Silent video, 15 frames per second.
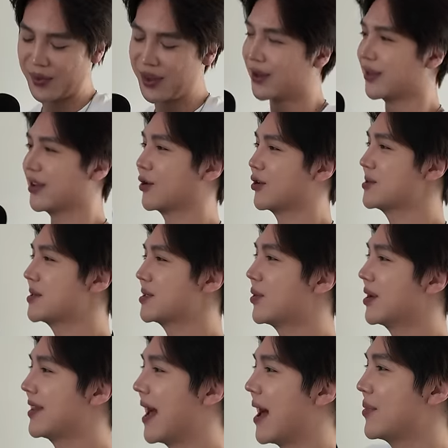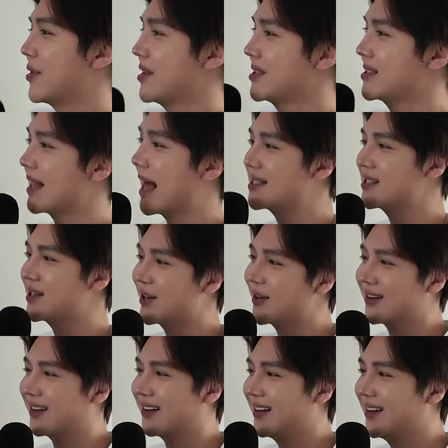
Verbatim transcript: Remember the, the Christmas one that happened this last year?